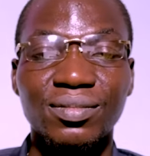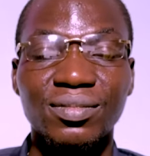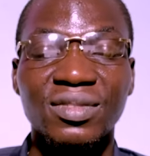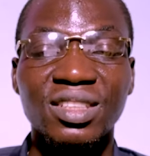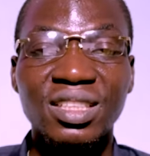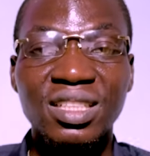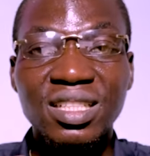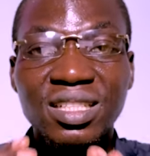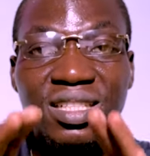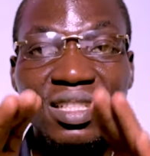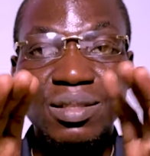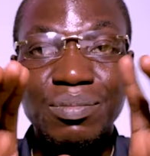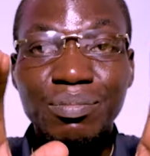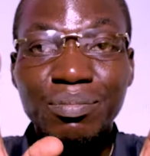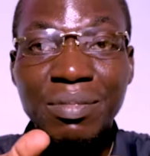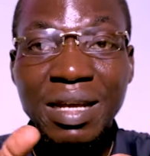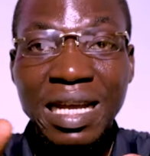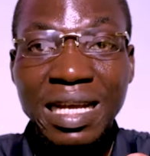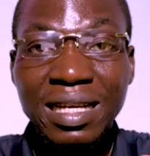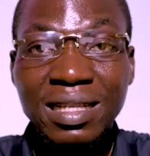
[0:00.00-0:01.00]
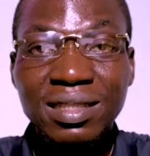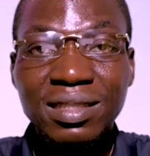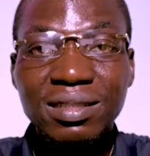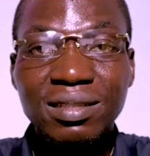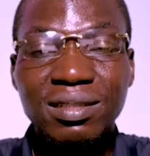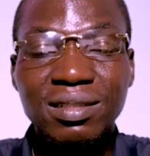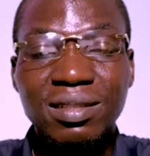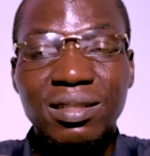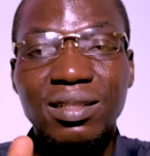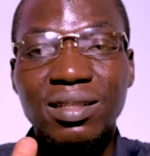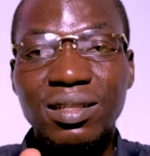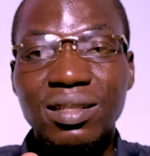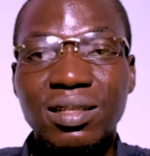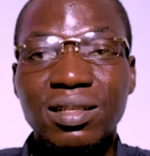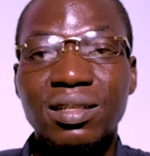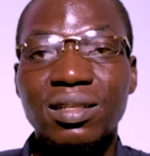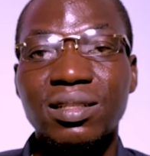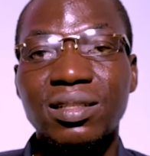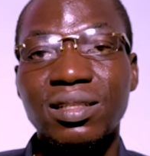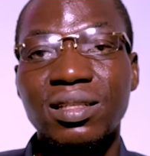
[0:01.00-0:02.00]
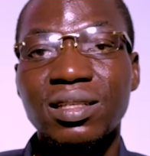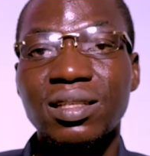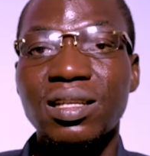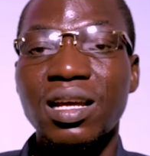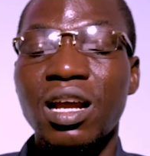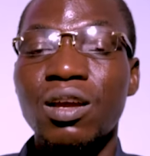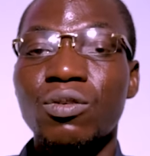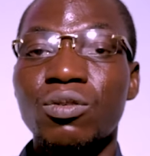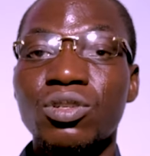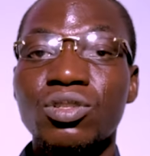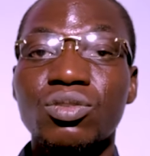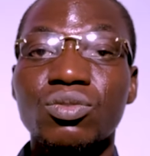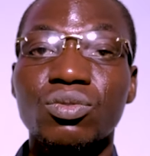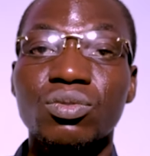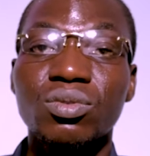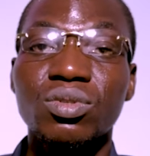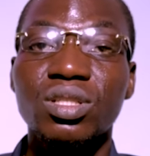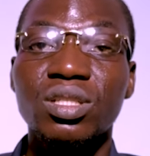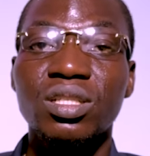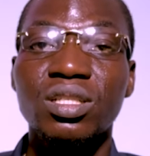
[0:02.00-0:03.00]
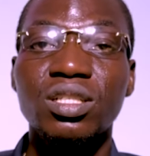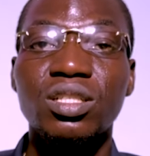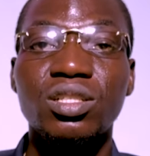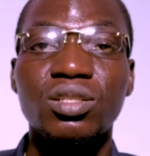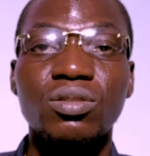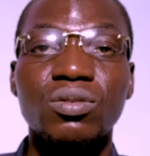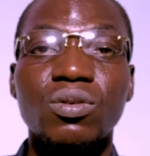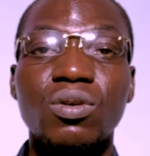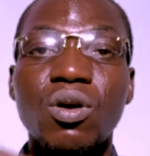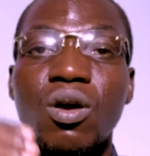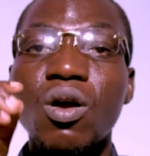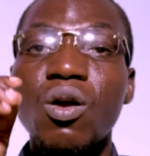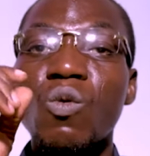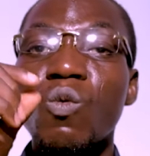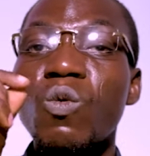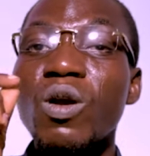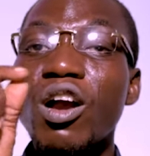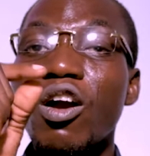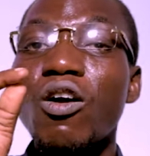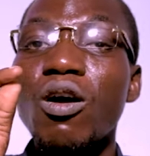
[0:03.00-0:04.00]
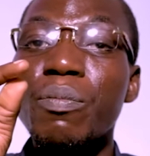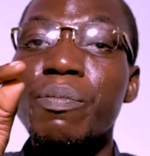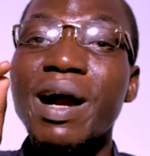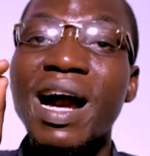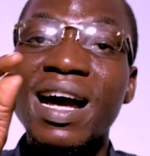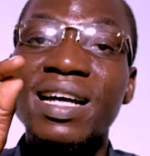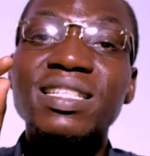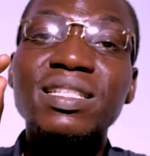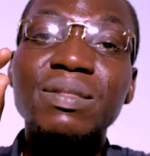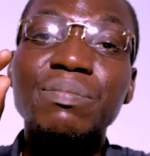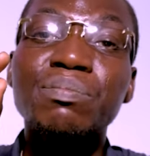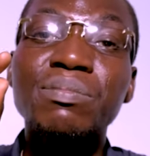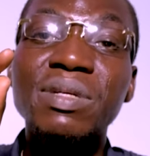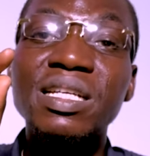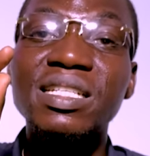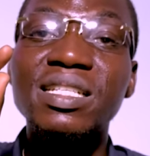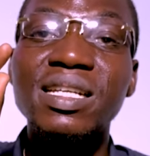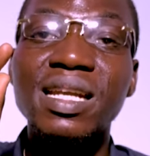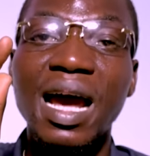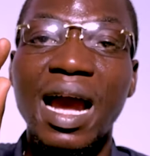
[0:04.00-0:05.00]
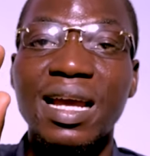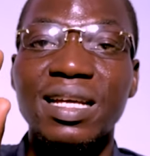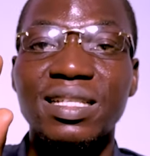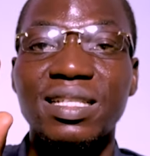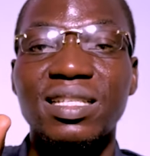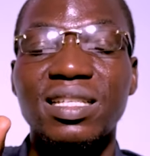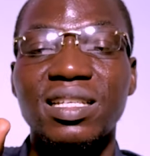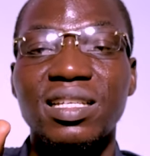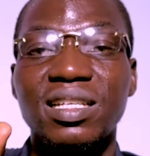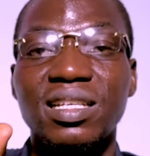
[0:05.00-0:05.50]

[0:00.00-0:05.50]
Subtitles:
This is the main thing I want to teach you. Wake up at midnight.